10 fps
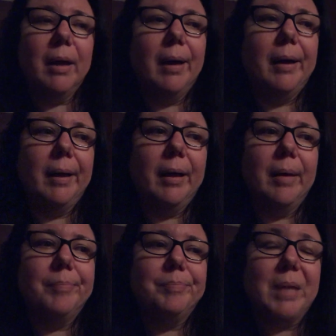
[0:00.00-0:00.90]

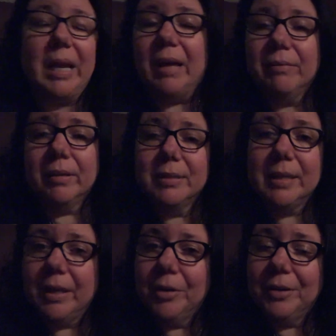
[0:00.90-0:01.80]
um, and have a good
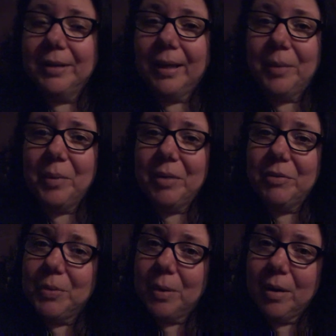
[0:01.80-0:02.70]
day or good night
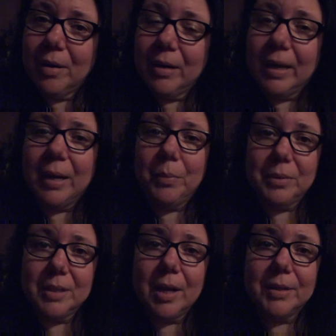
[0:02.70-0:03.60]
wherever you are and i
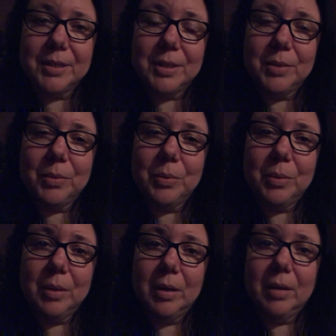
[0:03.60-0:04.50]
will talk to you
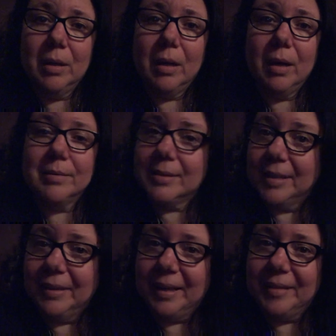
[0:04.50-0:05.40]
on
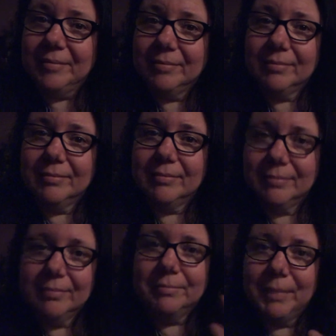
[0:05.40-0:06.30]
sunday
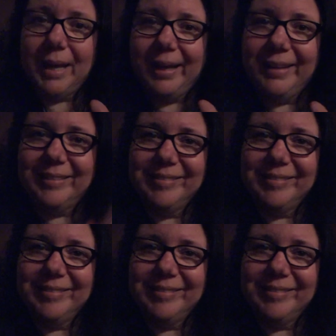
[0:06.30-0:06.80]
bye